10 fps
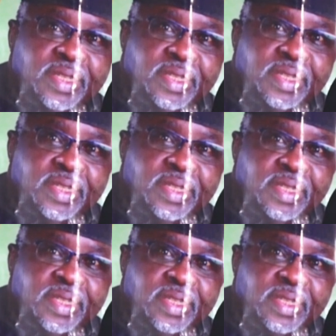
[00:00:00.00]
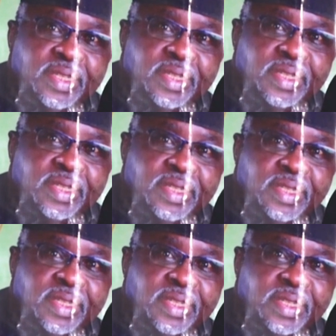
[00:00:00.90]

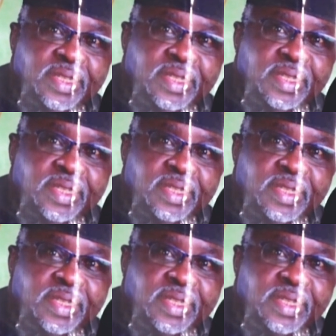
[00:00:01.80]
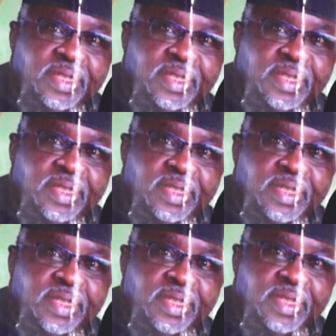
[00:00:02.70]

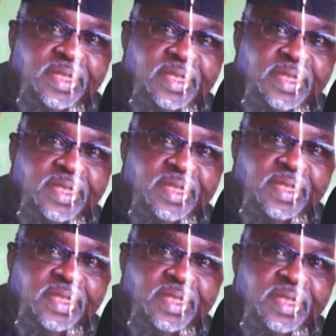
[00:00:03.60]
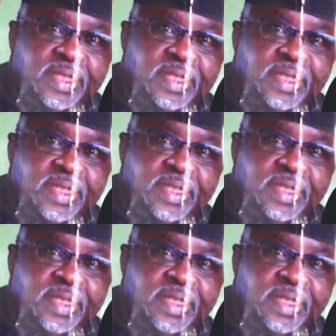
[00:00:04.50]
[no speech]